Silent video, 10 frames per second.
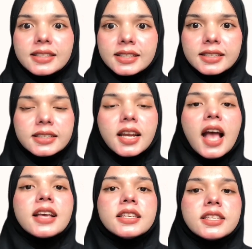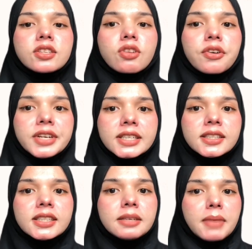Third, historical
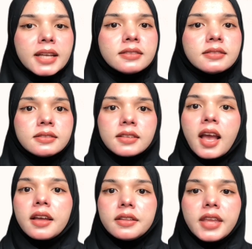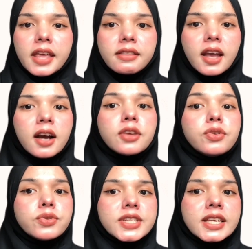demand data
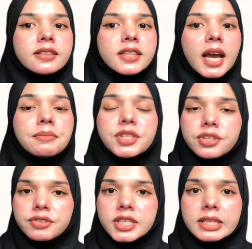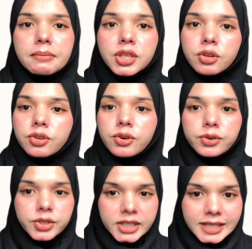using time series
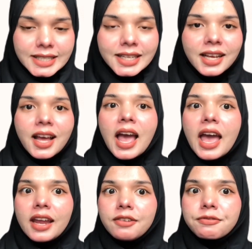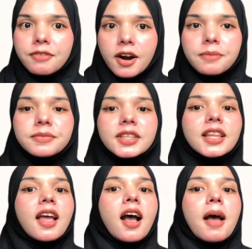methodologies. And fourth,
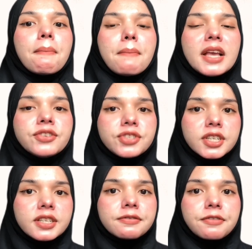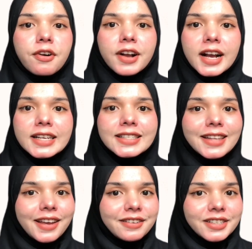measure forecast
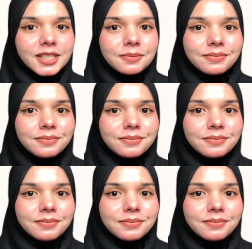error.